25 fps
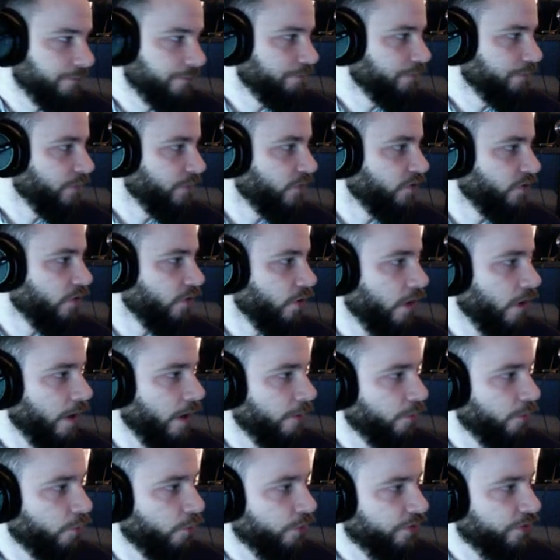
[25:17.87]
So uh,
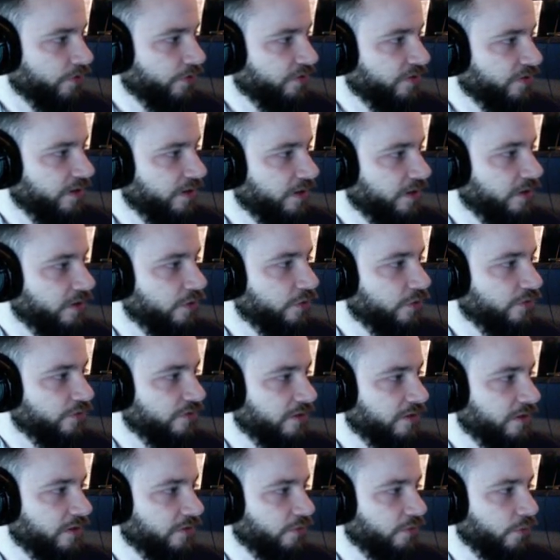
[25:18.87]
we're just going to use
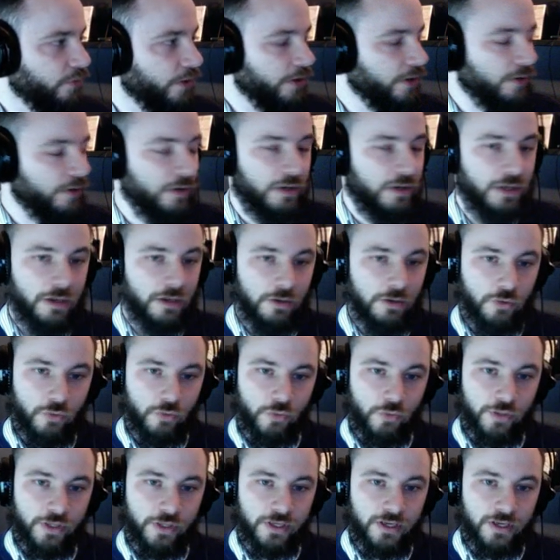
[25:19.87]
this query, and it'll
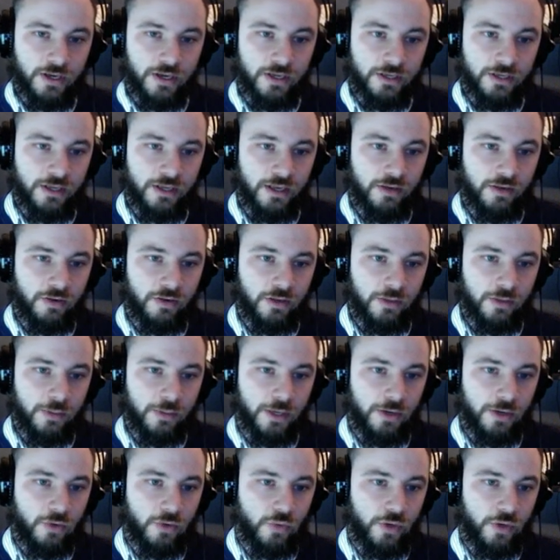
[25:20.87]
really cut down on the amount
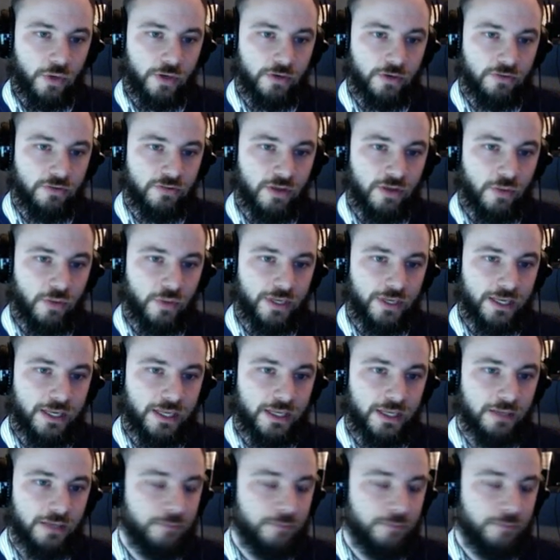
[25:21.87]
of queries that we need.